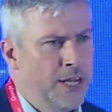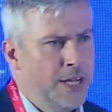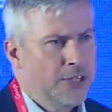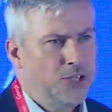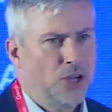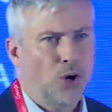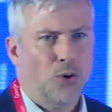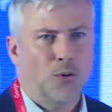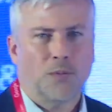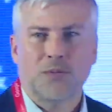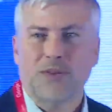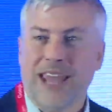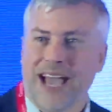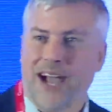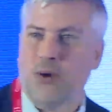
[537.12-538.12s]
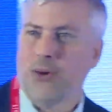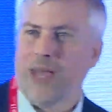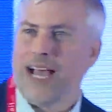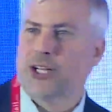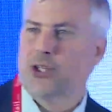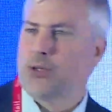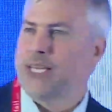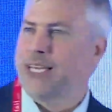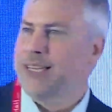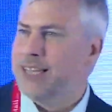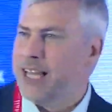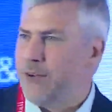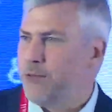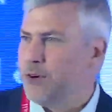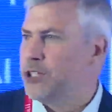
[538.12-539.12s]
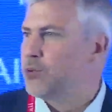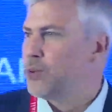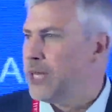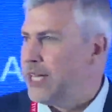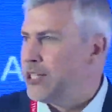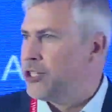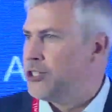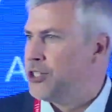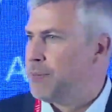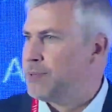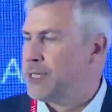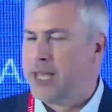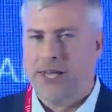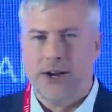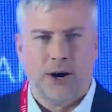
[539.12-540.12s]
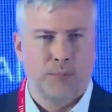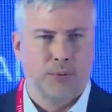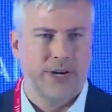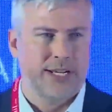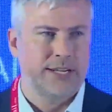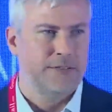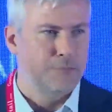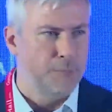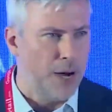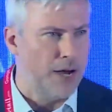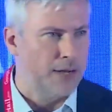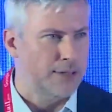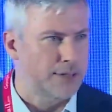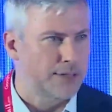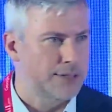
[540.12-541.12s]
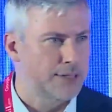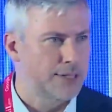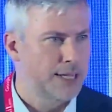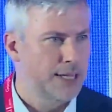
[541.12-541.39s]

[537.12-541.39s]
So now we actually can leverage relationships in our predictive models,